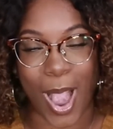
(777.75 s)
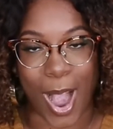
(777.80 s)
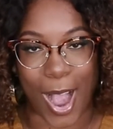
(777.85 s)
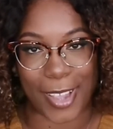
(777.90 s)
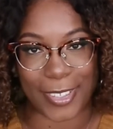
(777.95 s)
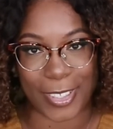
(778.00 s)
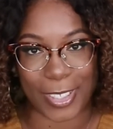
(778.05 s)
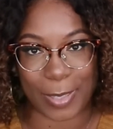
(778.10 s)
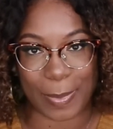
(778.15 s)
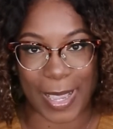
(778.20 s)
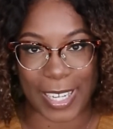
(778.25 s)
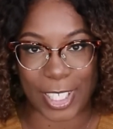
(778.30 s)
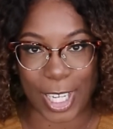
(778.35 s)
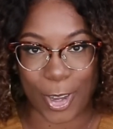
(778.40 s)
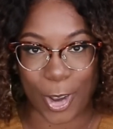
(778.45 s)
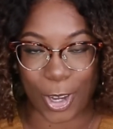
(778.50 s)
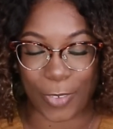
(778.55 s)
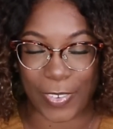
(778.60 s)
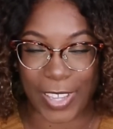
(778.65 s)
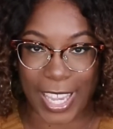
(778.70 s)
Also smash
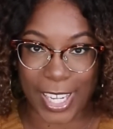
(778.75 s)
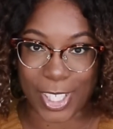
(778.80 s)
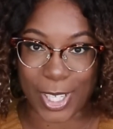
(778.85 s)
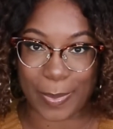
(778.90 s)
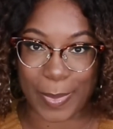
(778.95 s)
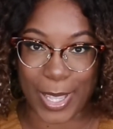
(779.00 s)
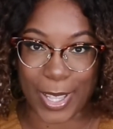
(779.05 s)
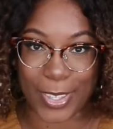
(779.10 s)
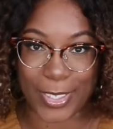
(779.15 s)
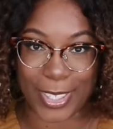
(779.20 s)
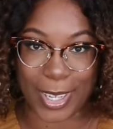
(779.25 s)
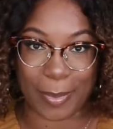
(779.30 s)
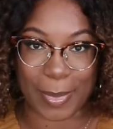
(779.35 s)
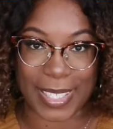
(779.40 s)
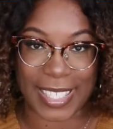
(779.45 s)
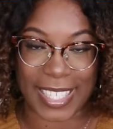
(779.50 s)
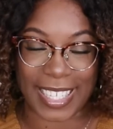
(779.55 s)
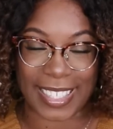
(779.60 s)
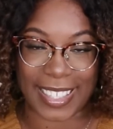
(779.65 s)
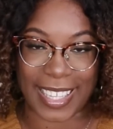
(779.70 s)
that notification bell so you don't
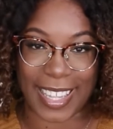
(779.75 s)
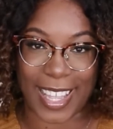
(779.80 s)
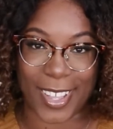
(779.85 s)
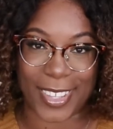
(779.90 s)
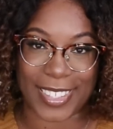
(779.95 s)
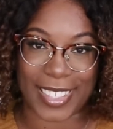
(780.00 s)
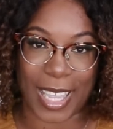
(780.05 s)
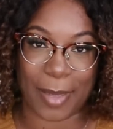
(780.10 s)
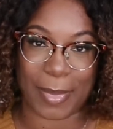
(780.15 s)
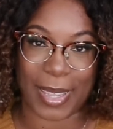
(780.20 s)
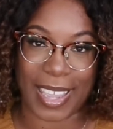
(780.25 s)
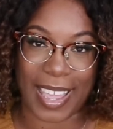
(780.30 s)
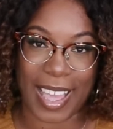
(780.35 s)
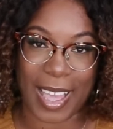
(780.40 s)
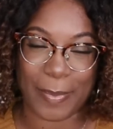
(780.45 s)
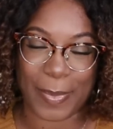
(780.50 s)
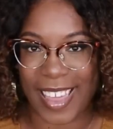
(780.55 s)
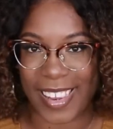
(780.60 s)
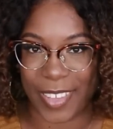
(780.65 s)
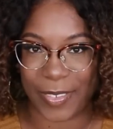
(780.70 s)
miss anything else coming
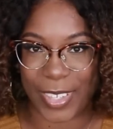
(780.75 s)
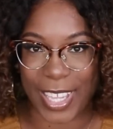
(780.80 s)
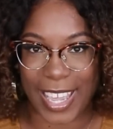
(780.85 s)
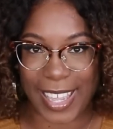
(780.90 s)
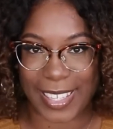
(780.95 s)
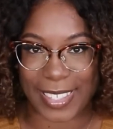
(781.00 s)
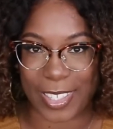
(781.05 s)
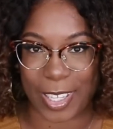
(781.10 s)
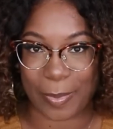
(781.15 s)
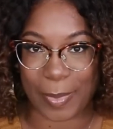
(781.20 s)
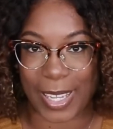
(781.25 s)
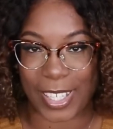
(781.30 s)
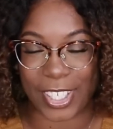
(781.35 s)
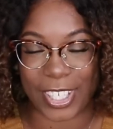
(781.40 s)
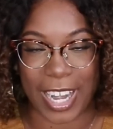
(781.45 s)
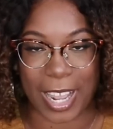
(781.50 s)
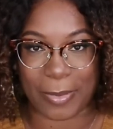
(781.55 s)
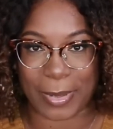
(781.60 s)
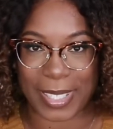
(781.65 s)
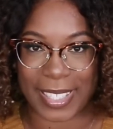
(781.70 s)
up. I love you guys so
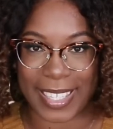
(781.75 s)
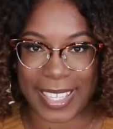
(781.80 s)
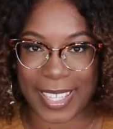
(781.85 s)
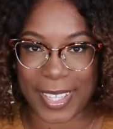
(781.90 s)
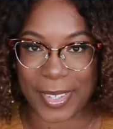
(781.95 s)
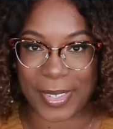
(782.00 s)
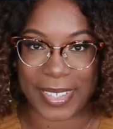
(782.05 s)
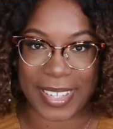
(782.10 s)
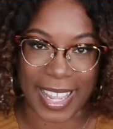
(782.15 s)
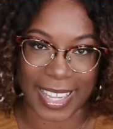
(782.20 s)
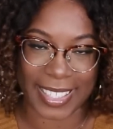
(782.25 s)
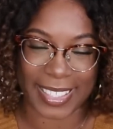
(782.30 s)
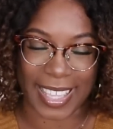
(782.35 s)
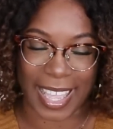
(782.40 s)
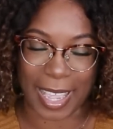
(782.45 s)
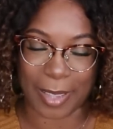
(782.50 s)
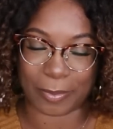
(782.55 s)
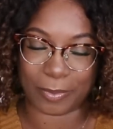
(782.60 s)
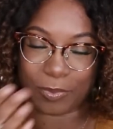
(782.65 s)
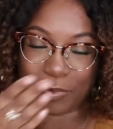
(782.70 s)
much and I will see you next
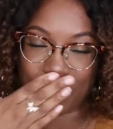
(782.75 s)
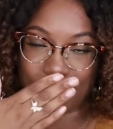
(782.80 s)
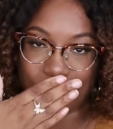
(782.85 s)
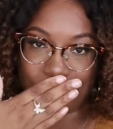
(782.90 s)
time.